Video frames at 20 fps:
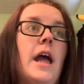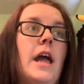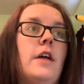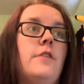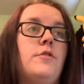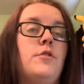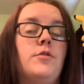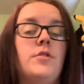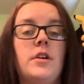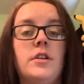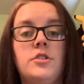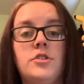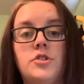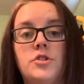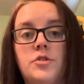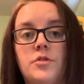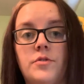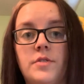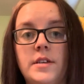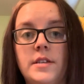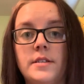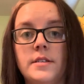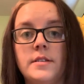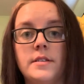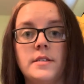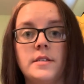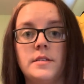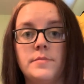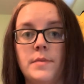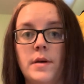If you think that your
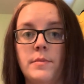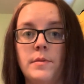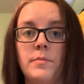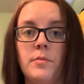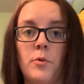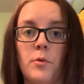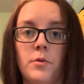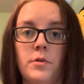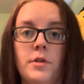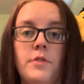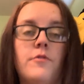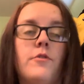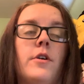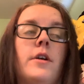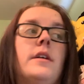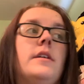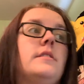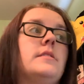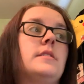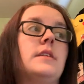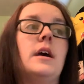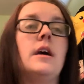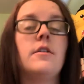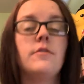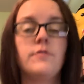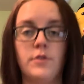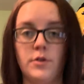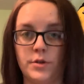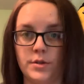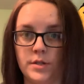thesis is maybe poorly phrased,
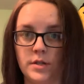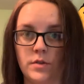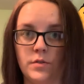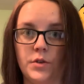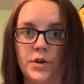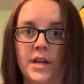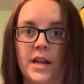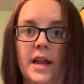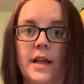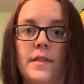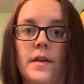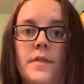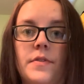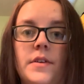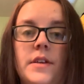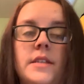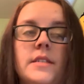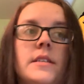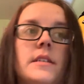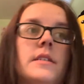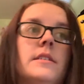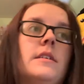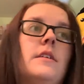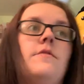focus on looking at that thesis.